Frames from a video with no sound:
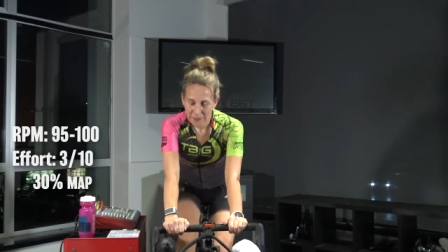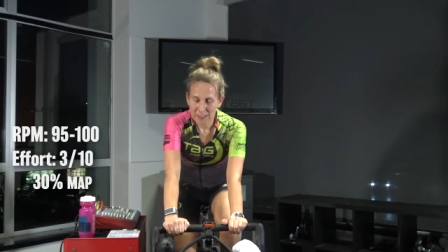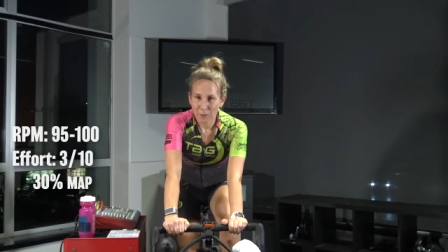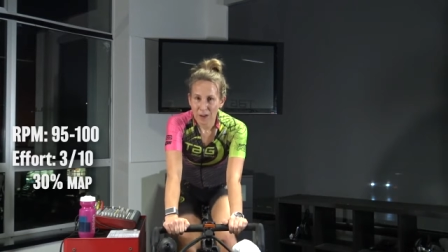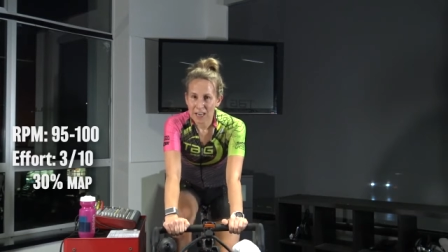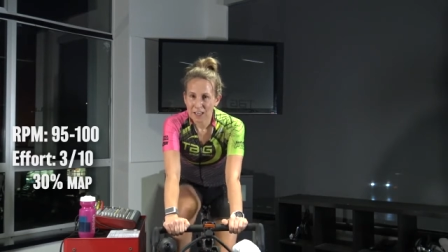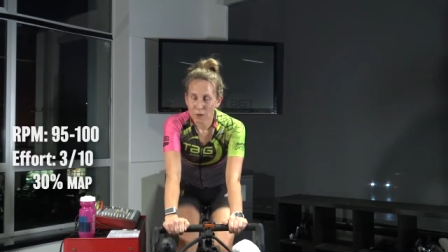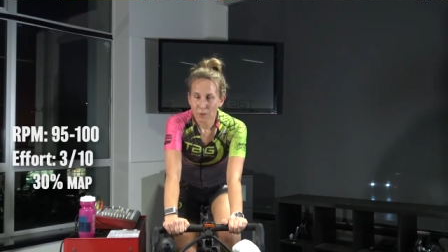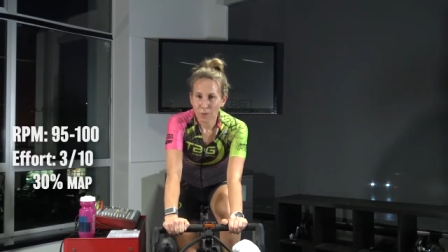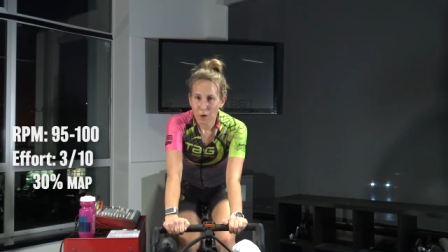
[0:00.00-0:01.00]
Let's find
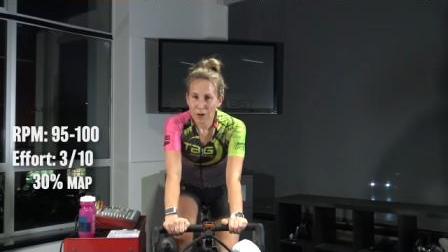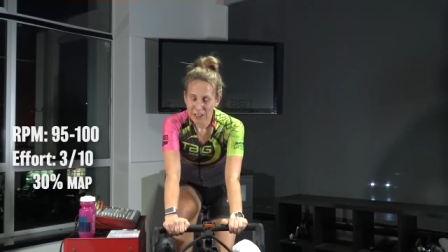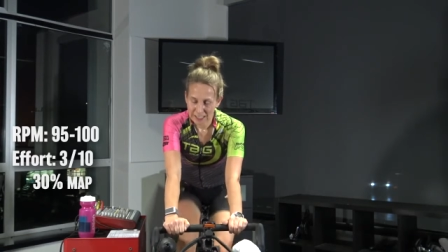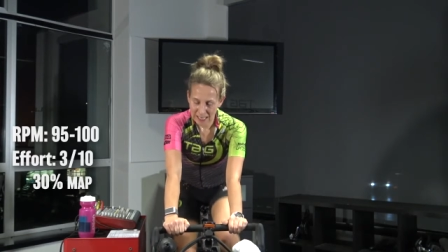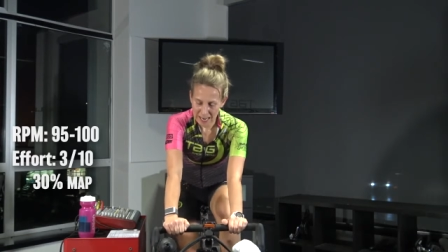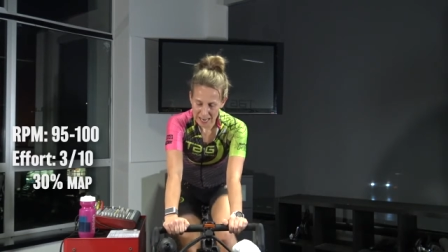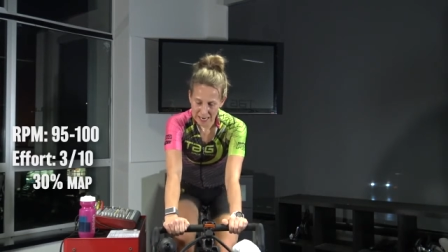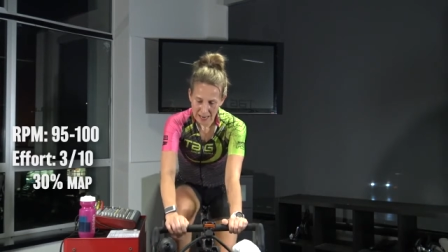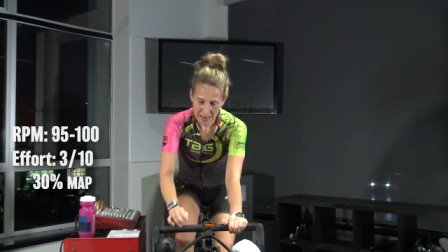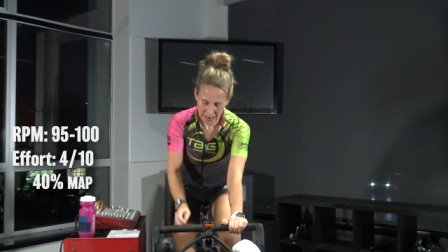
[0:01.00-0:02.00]
your 4 out of
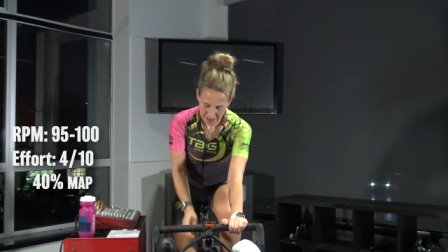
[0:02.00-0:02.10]
10,